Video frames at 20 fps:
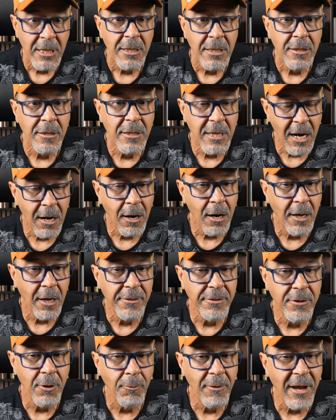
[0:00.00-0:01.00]

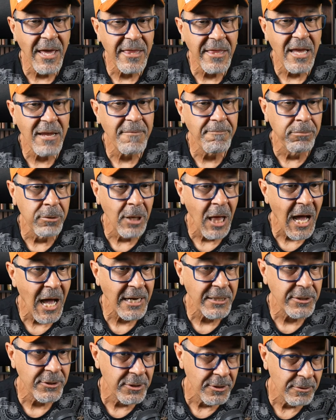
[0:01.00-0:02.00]
The way they
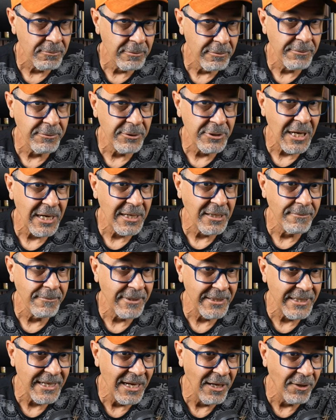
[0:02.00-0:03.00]
block, we were talking
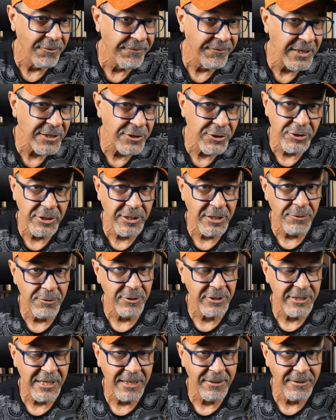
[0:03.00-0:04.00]
about the health features and you were
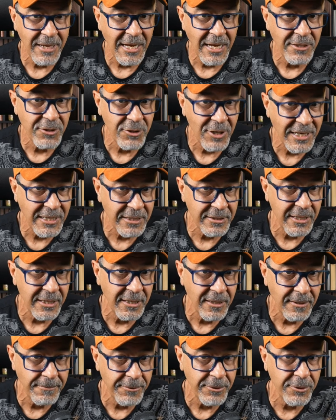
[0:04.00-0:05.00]
saying, hey, try to set
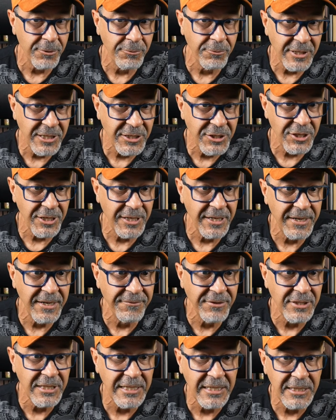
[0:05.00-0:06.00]
it up with the region and
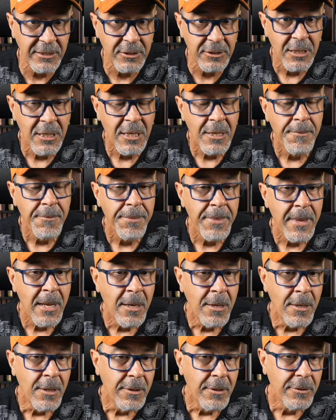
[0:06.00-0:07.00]
everything else.
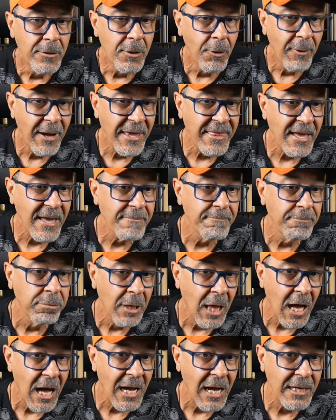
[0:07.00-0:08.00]
The way they
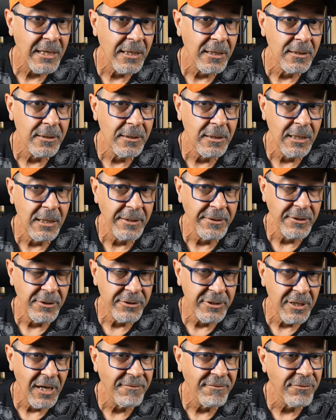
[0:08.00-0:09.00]
block on their
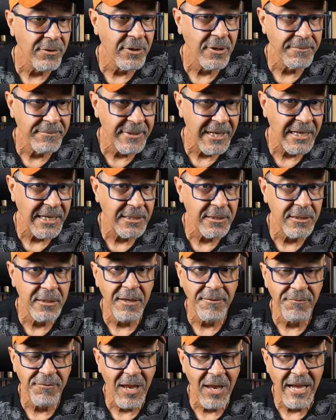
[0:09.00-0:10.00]
software updates,
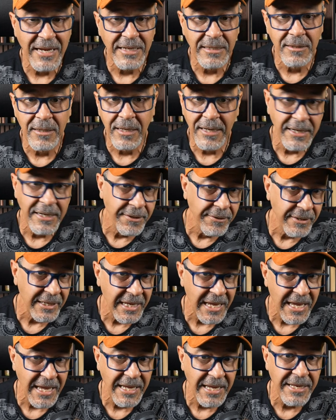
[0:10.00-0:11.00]
stuff like the hearing
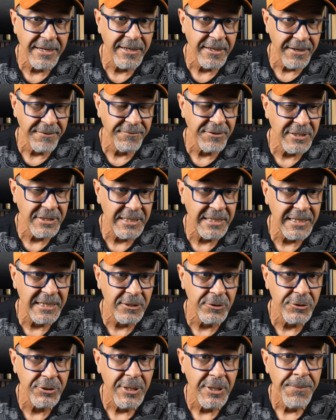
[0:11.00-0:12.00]
aid and everything
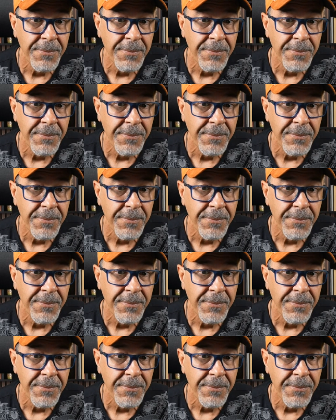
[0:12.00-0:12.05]
else,